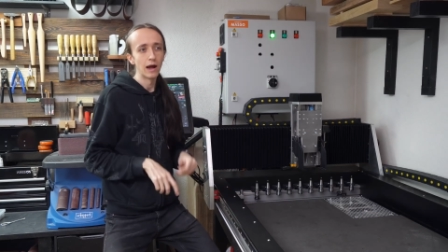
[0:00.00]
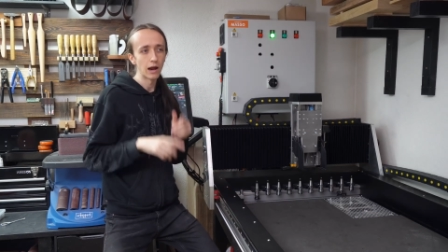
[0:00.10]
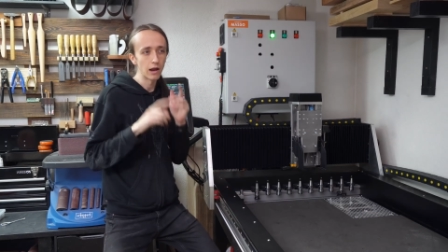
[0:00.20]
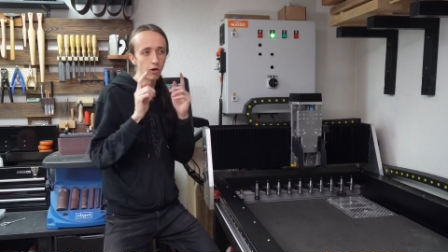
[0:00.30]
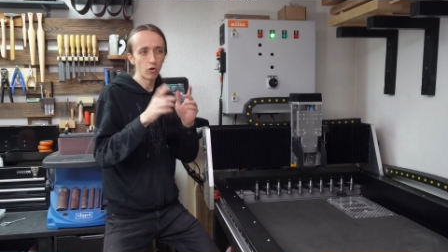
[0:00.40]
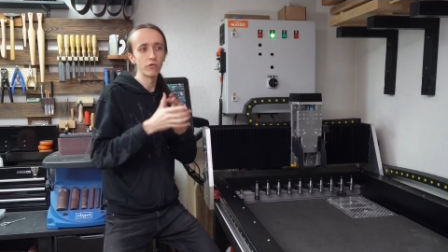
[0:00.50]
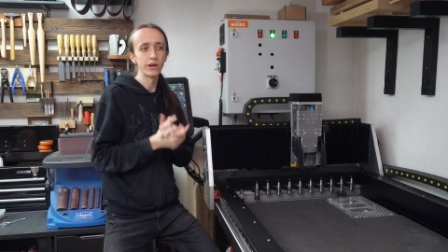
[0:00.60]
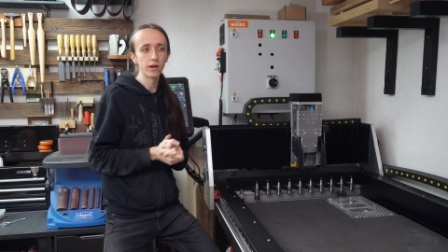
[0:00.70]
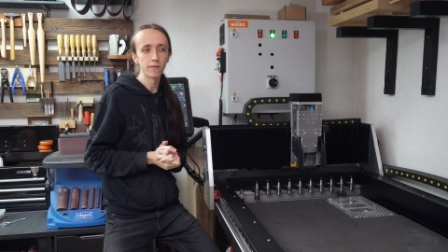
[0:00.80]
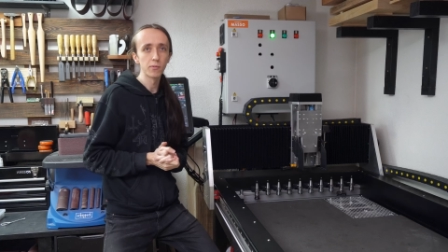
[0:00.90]
I
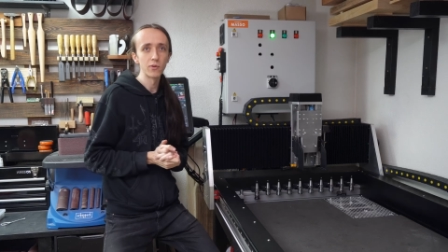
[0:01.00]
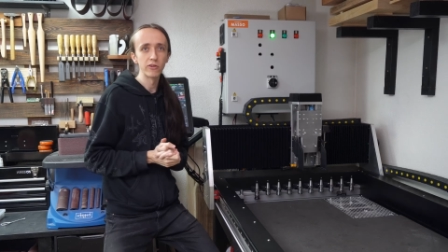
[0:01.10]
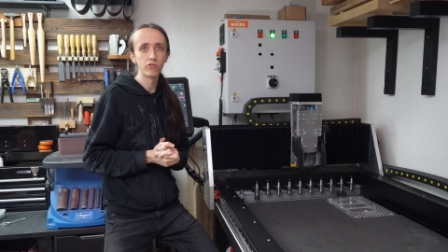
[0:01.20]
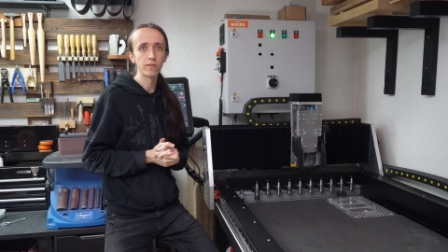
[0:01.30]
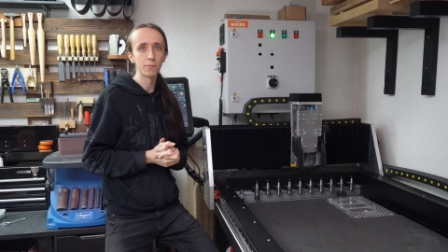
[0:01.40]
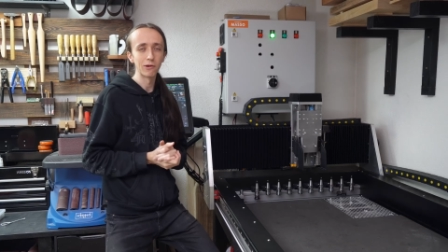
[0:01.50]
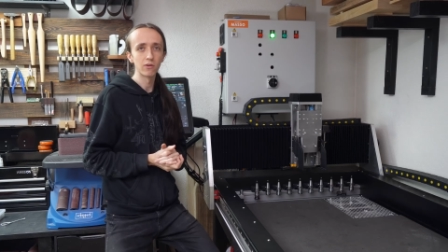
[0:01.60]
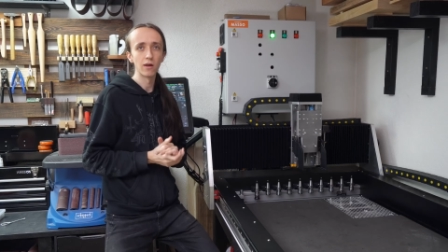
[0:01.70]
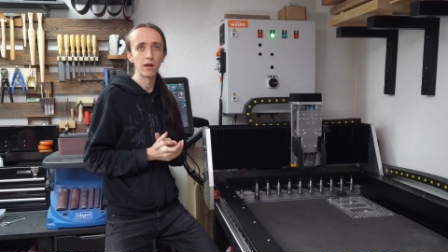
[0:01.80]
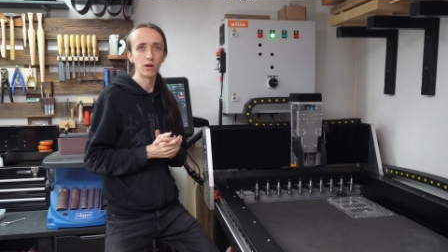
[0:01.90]
already got some questions
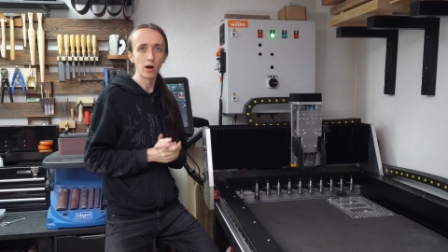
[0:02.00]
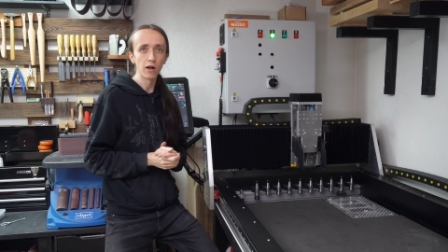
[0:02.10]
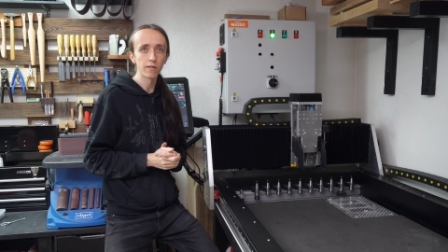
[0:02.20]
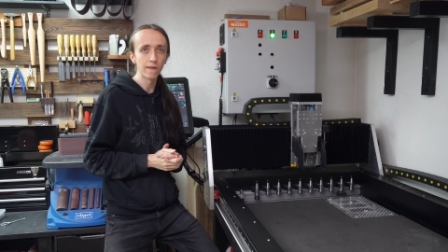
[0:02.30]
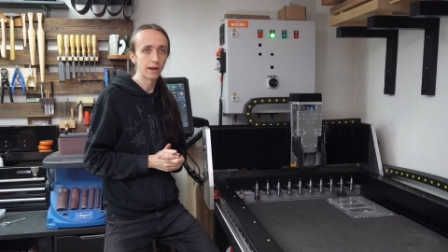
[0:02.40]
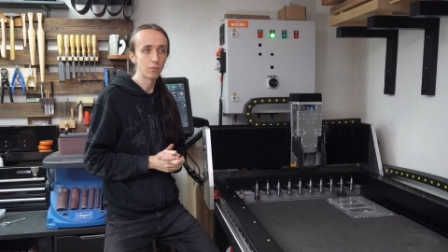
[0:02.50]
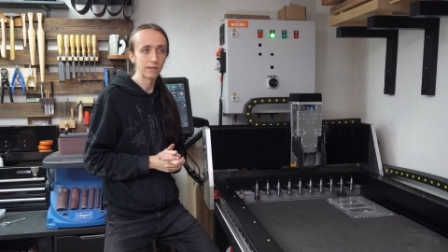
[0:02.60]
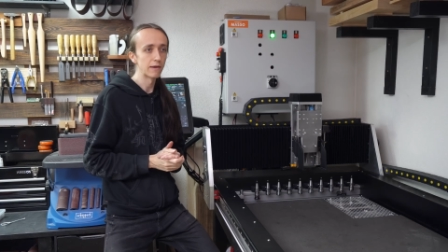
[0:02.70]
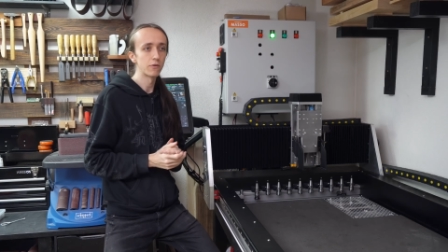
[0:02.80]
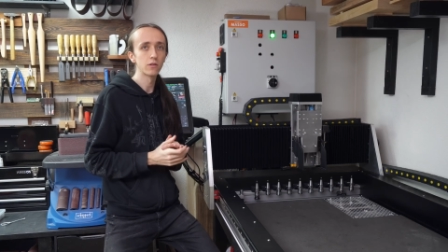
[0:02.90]
about uh, cast, and I will
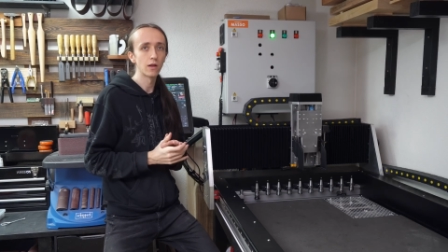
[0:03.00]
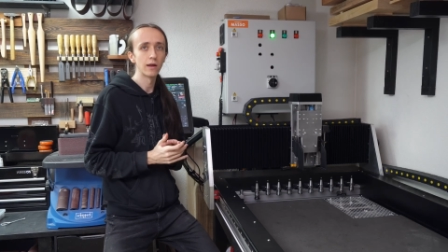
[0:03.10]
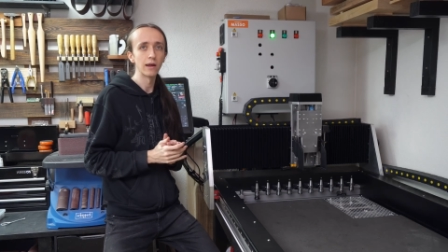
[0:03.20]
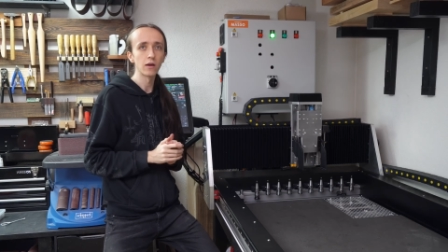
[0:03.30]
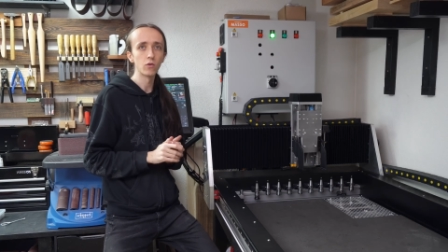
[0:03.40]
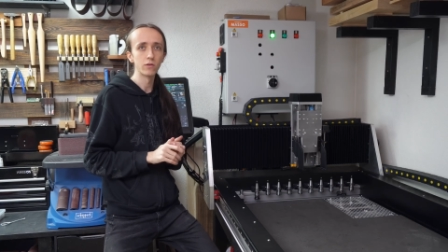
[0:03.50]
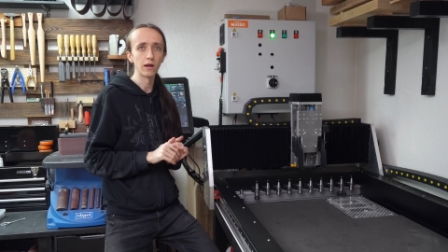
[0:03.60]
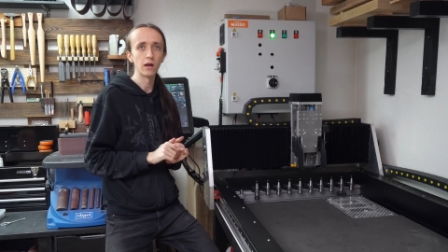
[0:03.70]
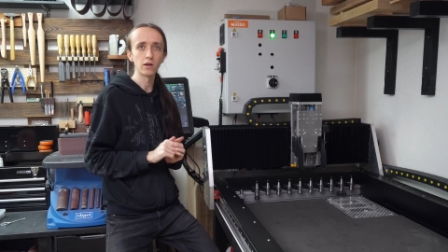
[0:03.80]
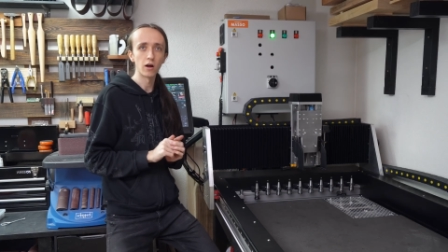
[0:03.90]
definitely uh, include
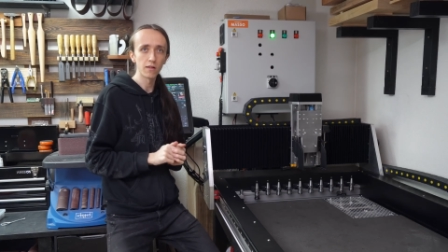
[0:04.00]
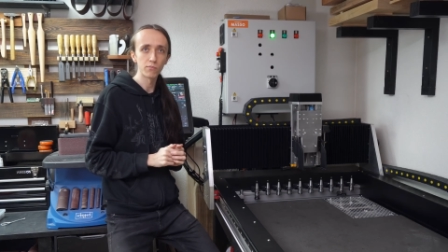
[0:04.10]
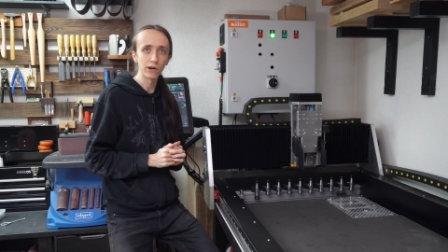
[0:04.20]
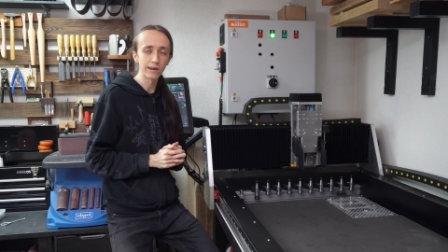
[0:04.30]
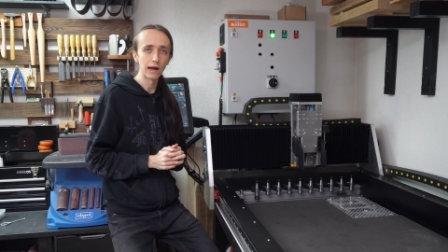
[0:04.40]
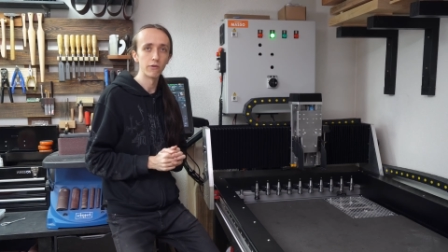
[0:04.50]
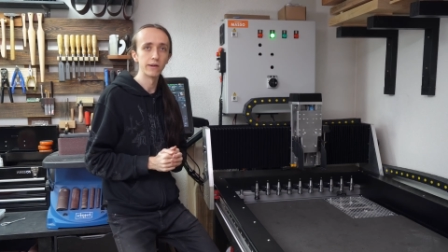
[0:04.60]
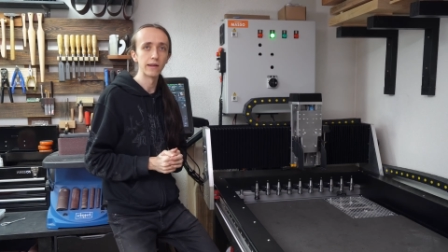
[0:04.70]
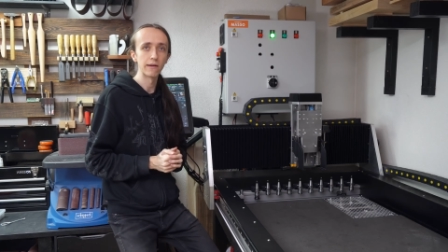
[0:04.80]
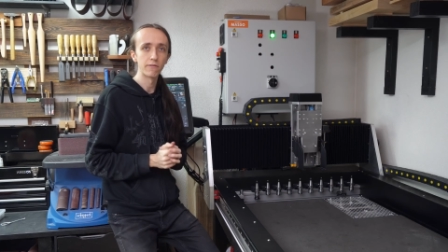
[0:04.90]
a cast breakdown
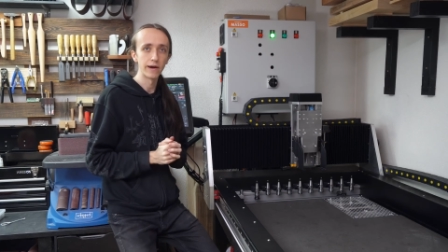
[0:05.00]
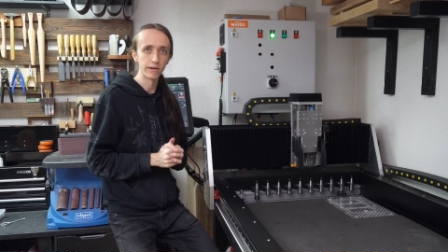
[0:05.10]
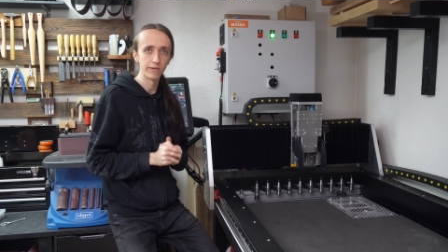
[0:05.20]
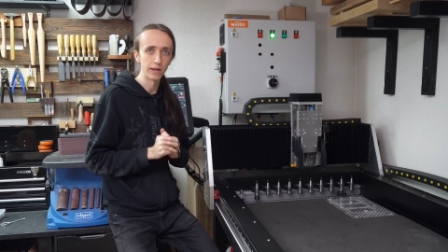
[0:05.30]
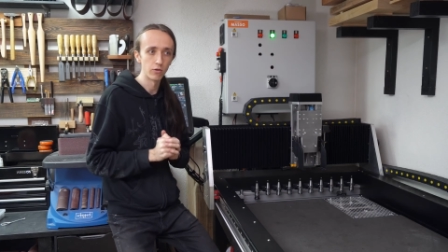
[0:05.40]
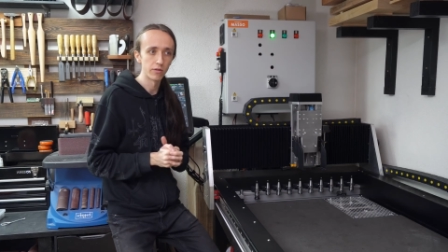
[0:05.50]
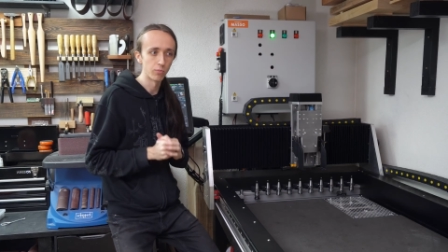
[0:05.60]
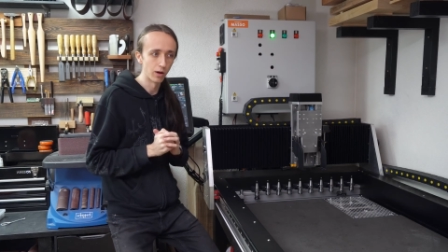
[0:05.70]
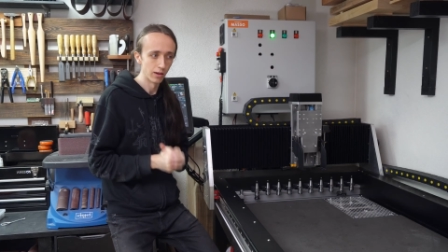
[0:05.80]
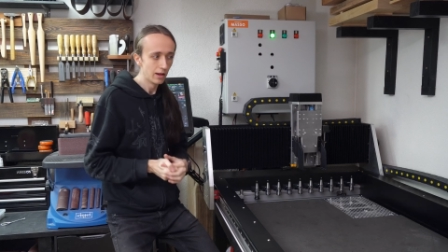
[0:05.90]
in that final video as
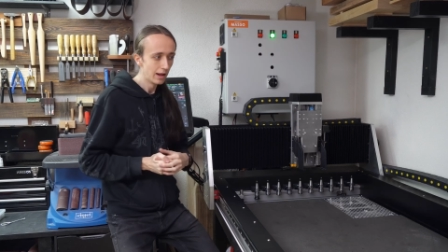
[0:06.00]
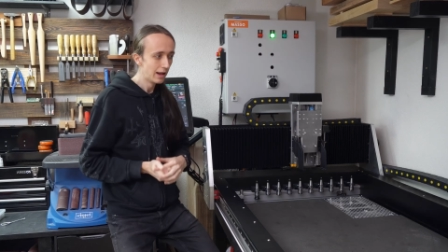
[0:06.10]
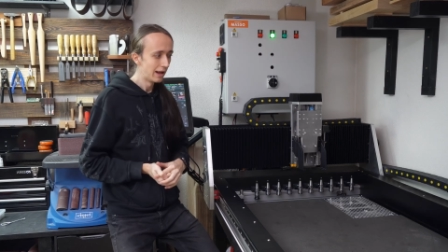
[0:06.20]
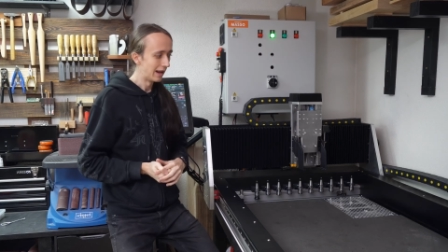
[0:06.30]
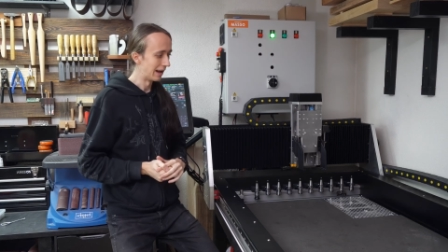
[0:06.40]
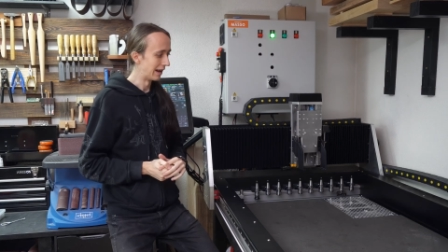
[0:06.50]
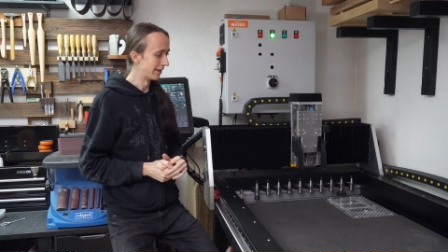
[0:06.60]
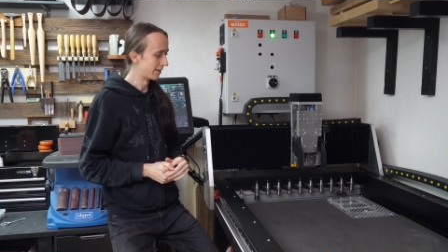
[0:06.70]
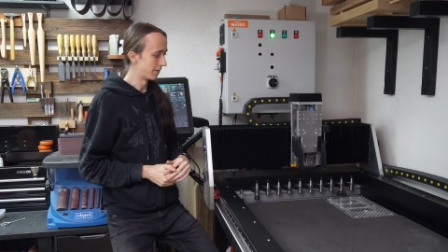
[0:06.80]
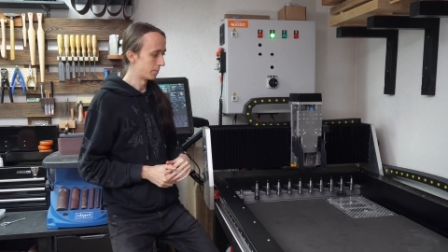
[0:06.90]
well. And